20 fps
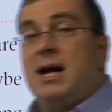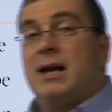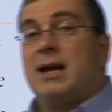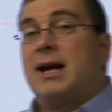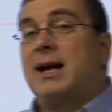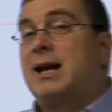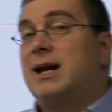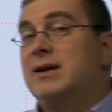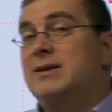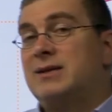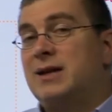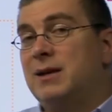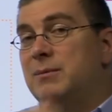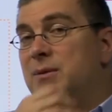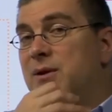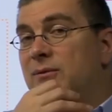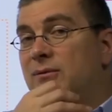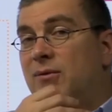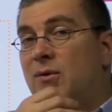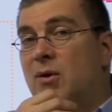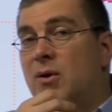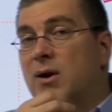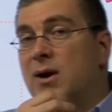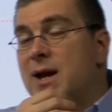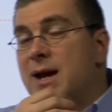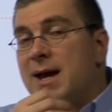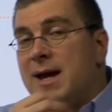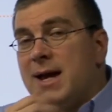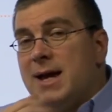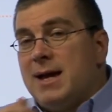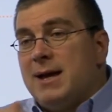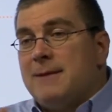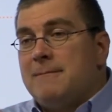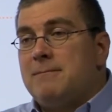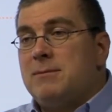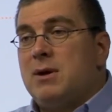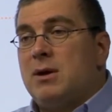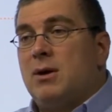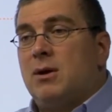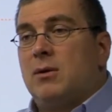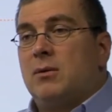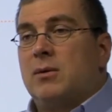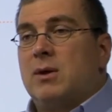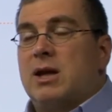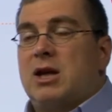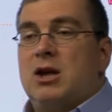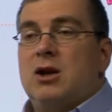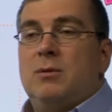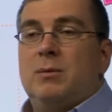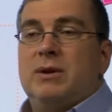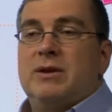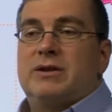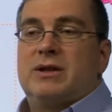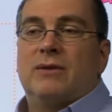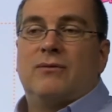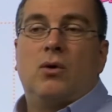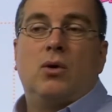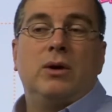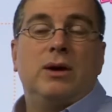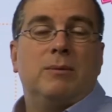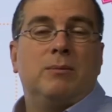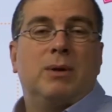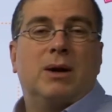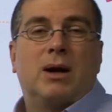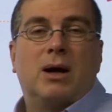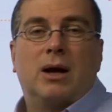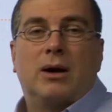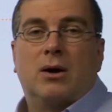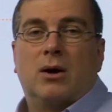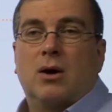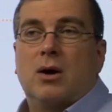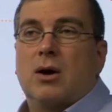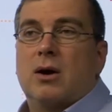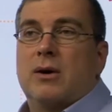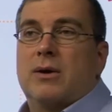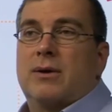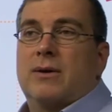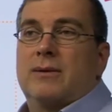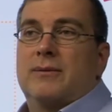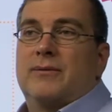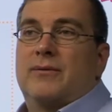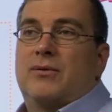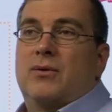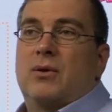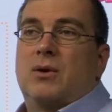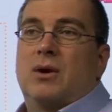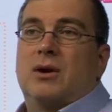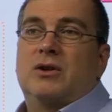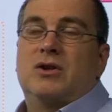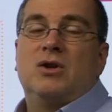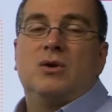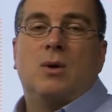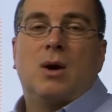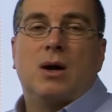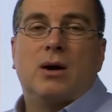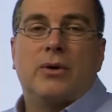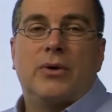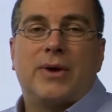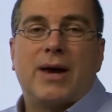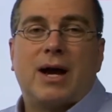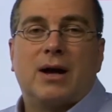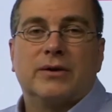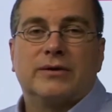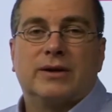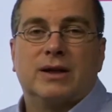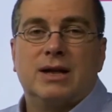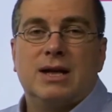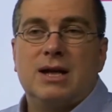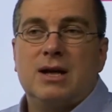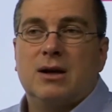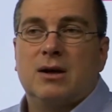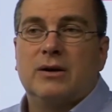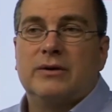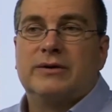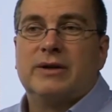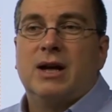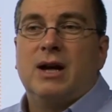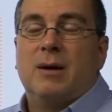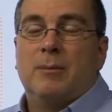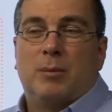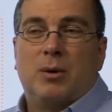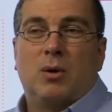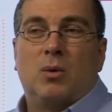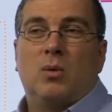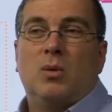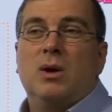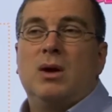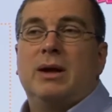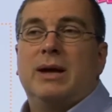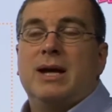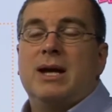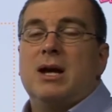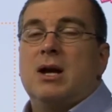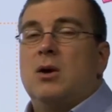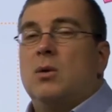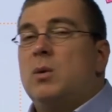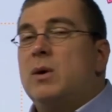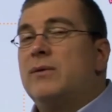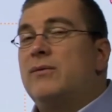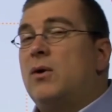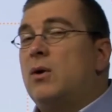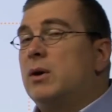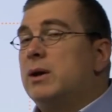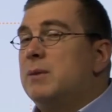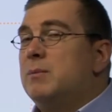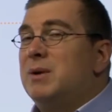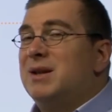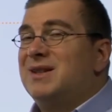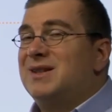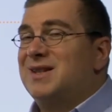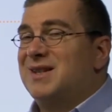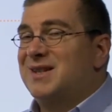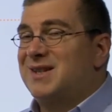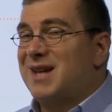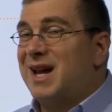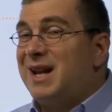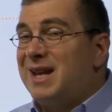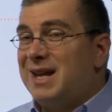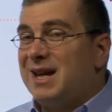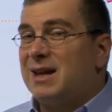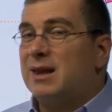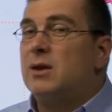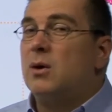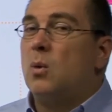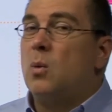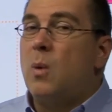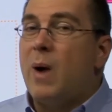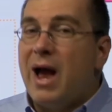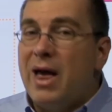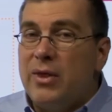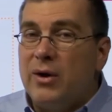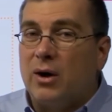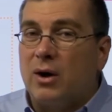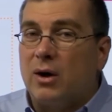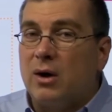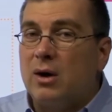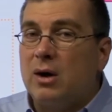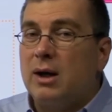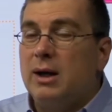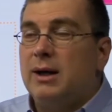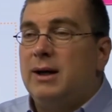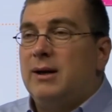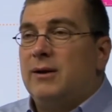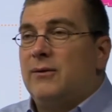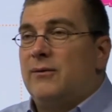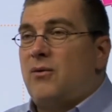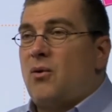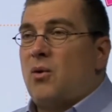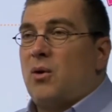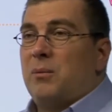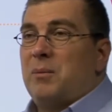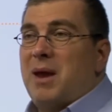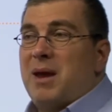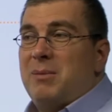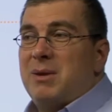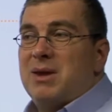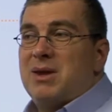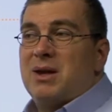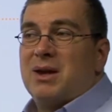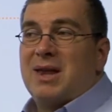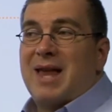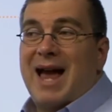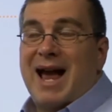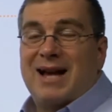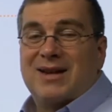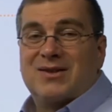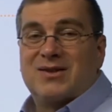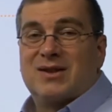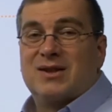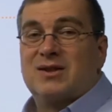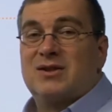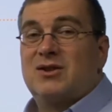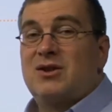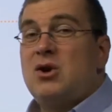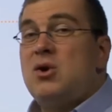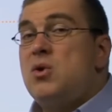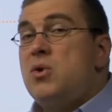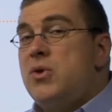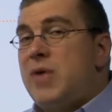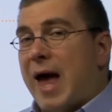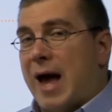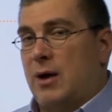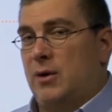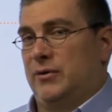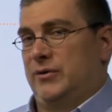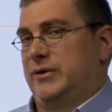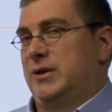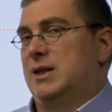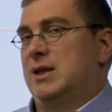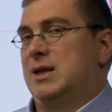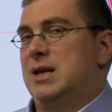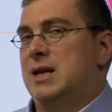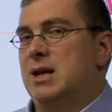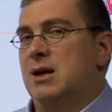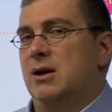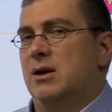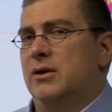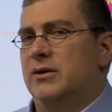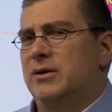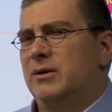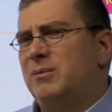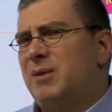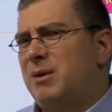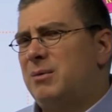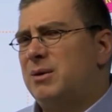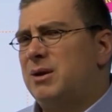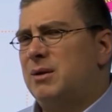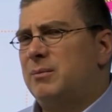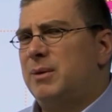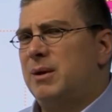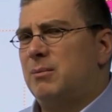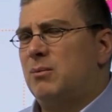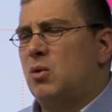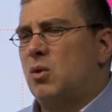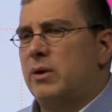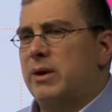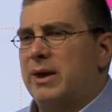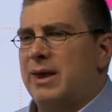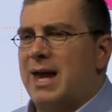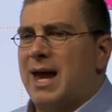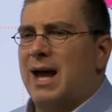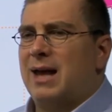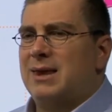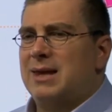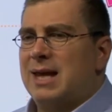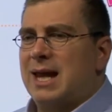Like I said before, you know, humans have only been on Earth for 200,000 years, but really we've only been studying the weather for maybe the last 2,000 years, or maybe a little bit more than that.